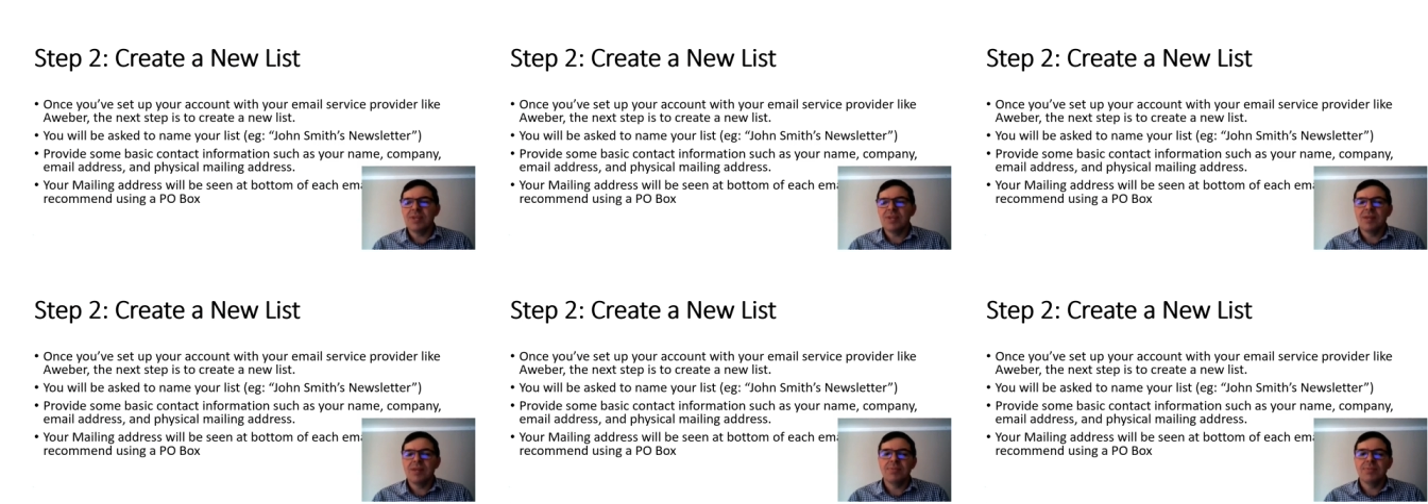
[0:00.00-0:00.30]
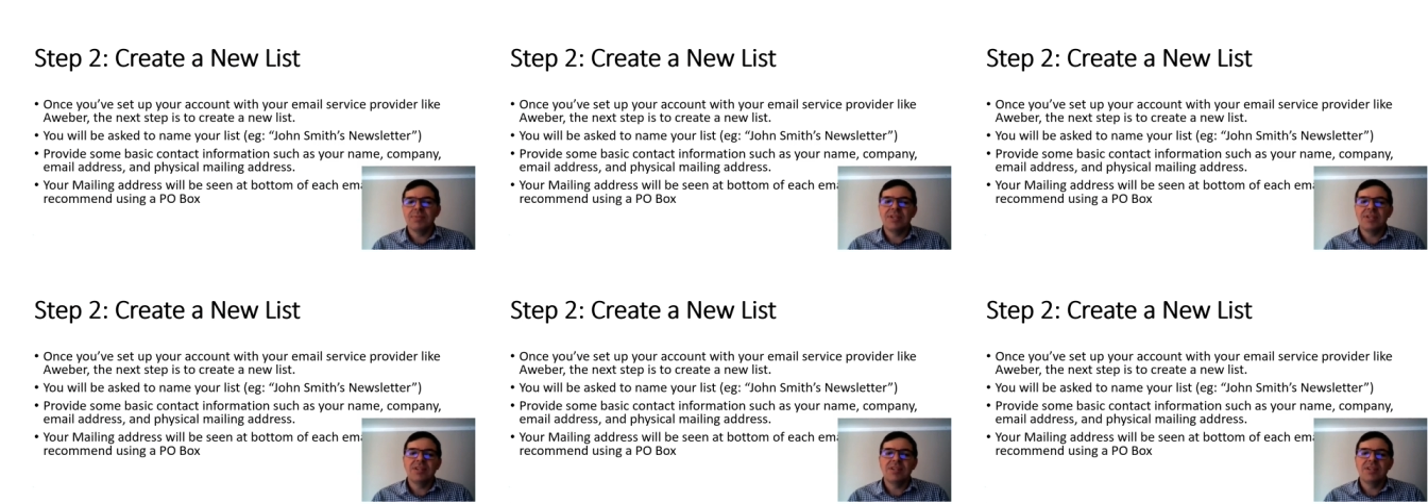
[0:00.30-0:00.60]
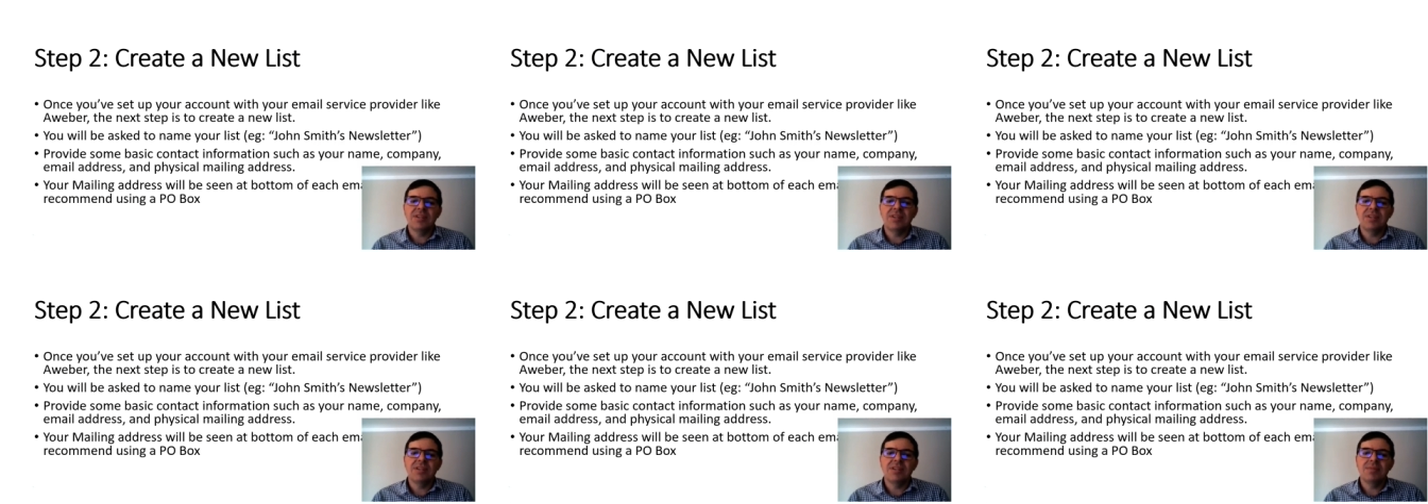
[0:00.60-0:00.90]

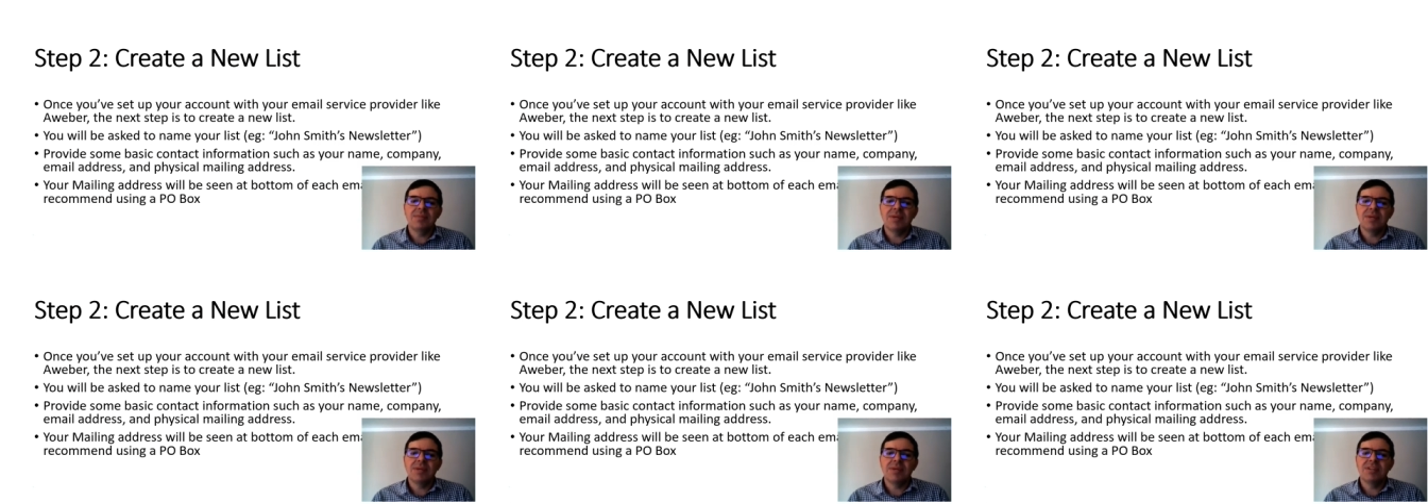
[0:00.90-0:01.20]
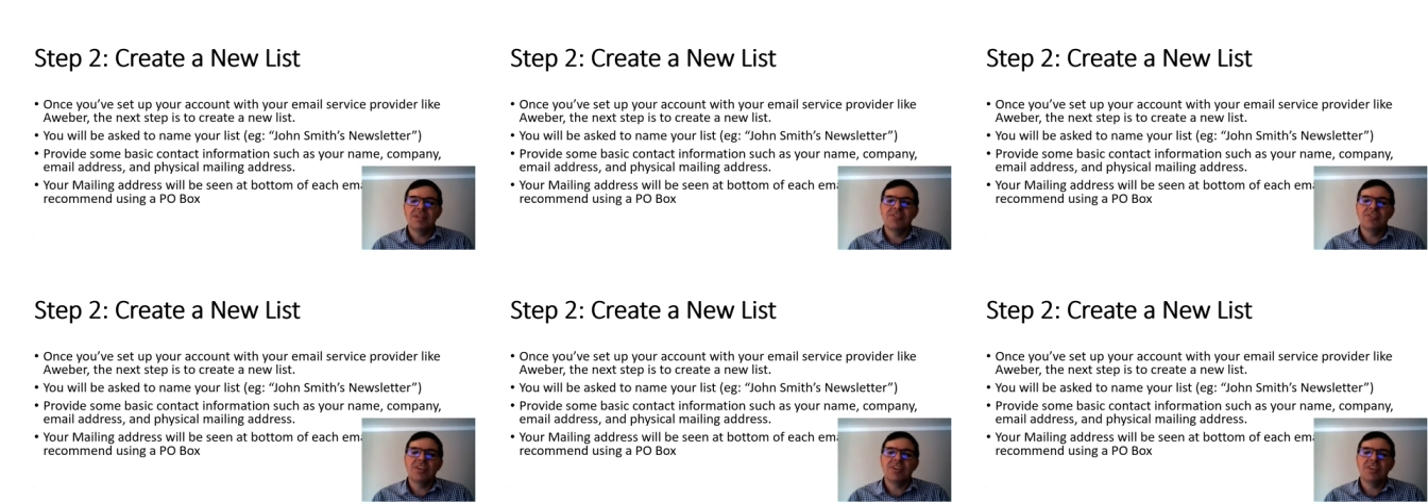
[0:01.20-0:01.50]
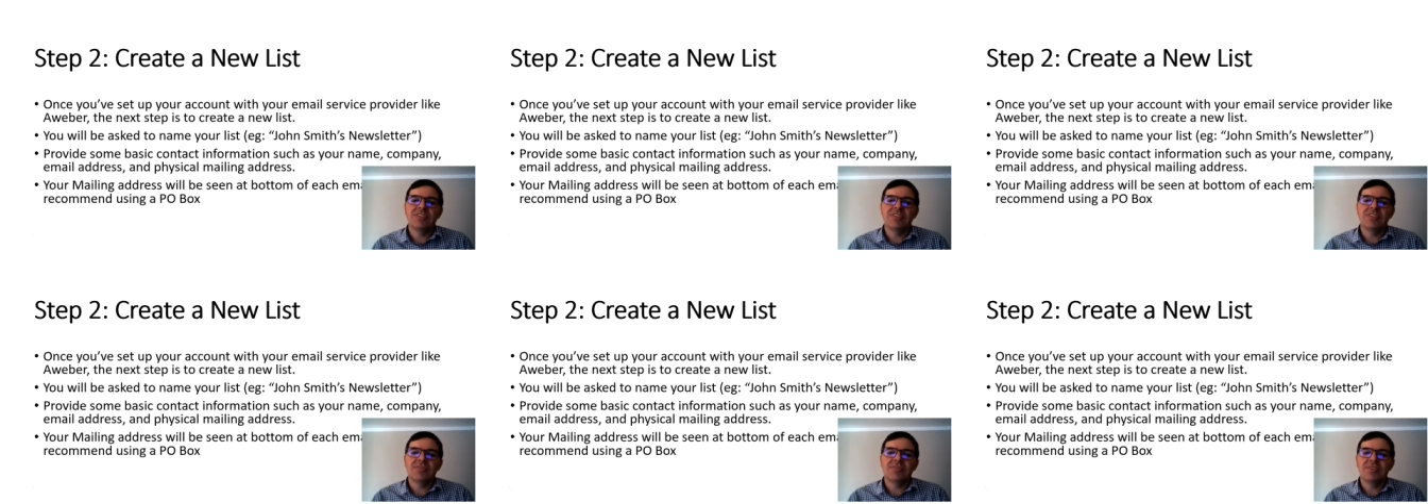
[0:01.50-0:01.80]
company email
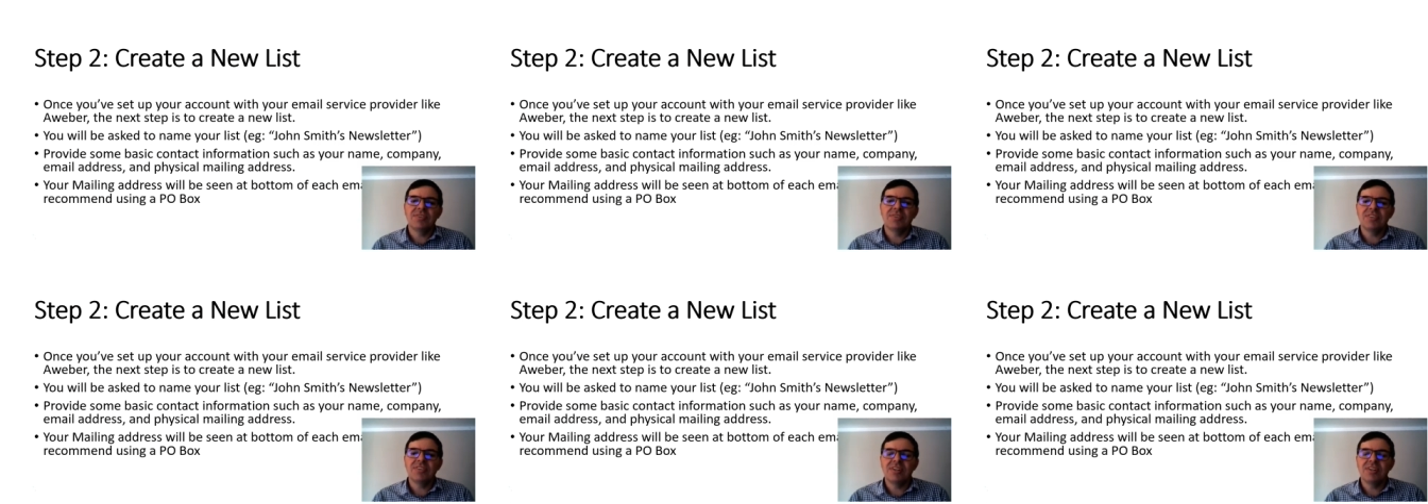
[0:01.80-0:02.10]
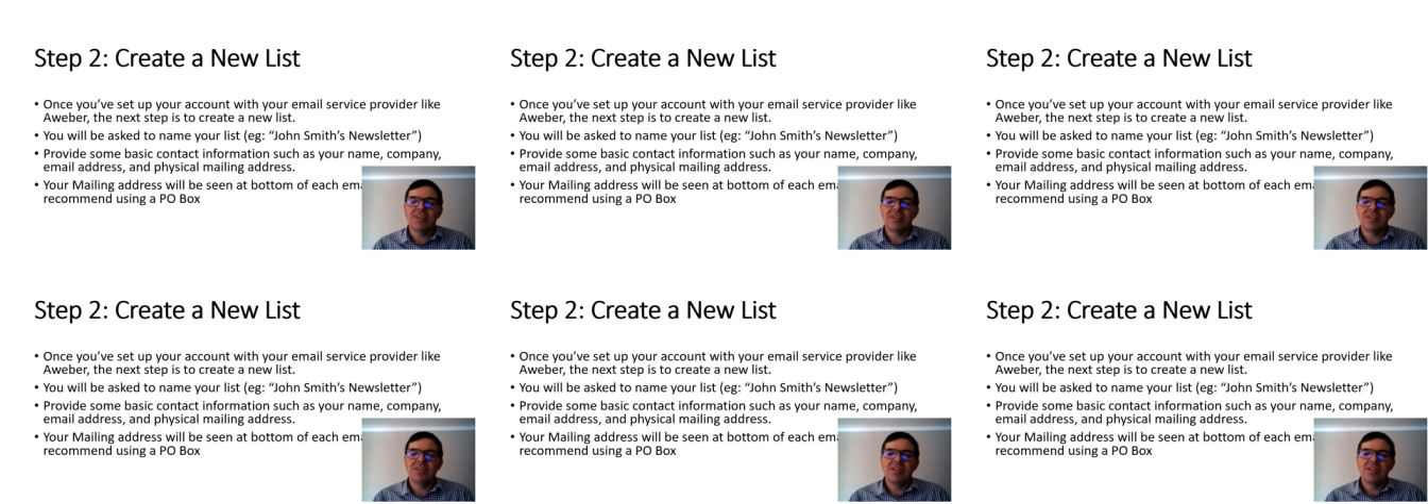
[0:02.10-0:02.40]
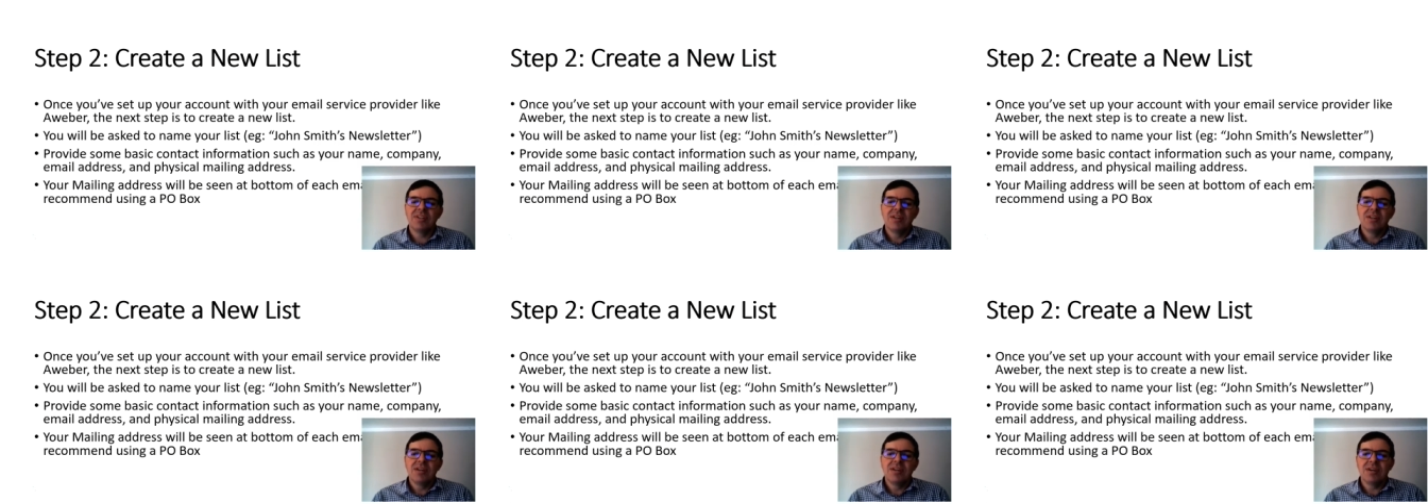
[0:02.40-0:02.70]
address and physical
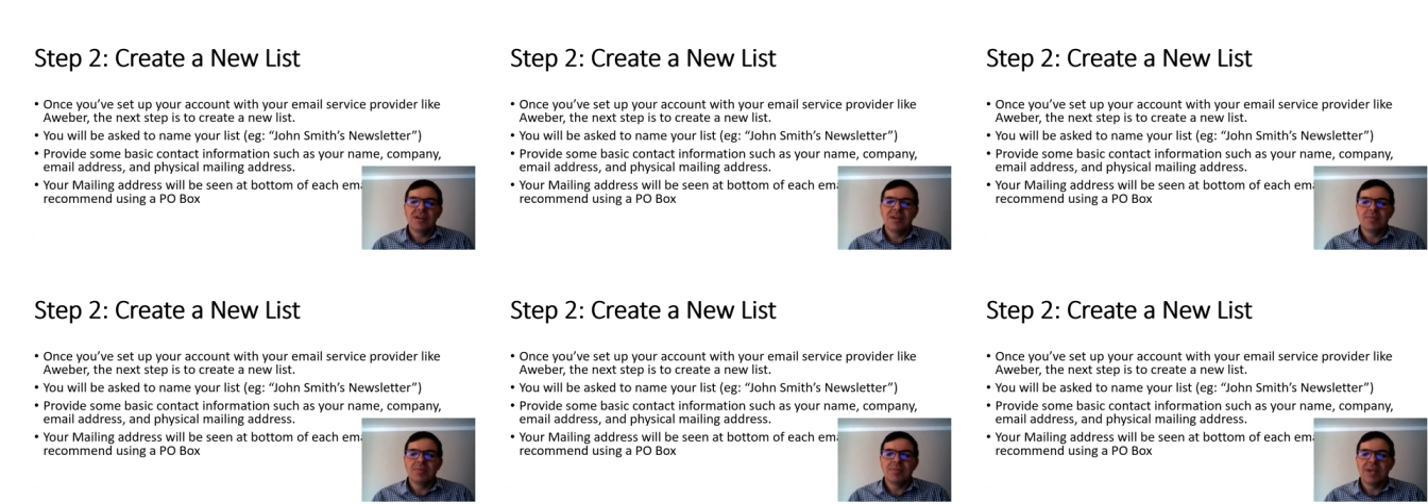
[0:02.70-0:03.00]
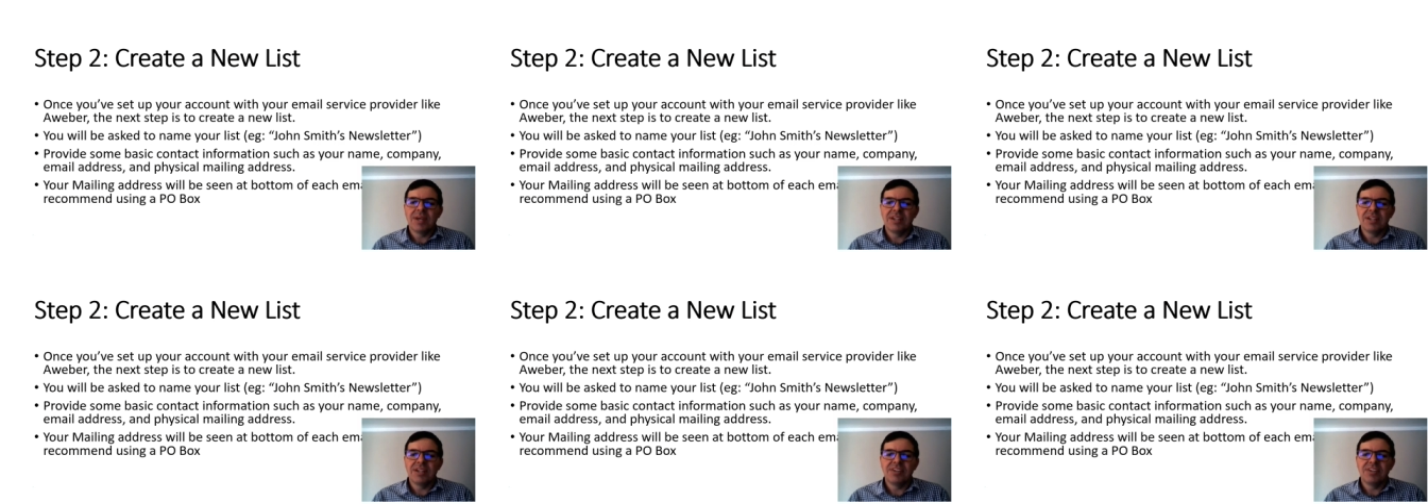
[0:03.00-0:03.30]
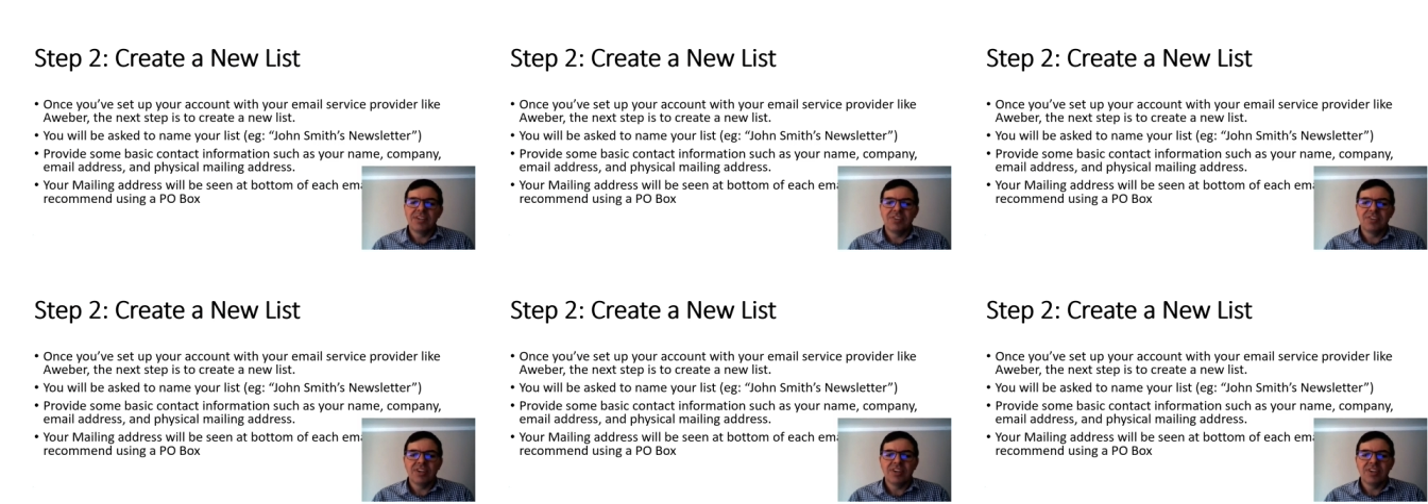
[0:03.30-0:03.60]
uh, miling
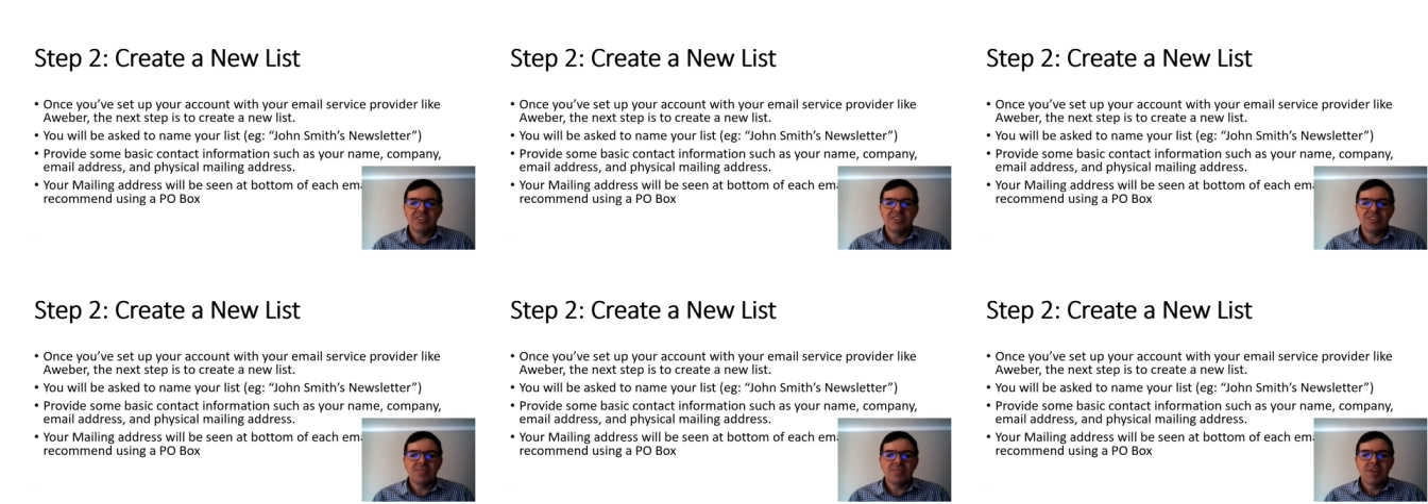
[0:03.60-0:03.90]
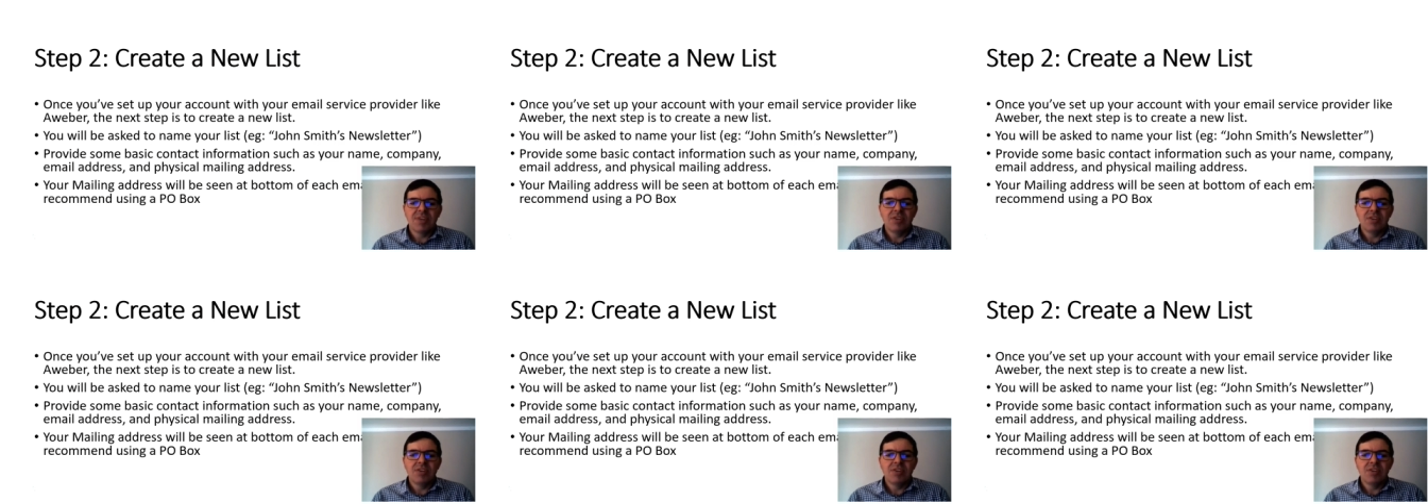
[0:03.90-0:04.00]
and trace.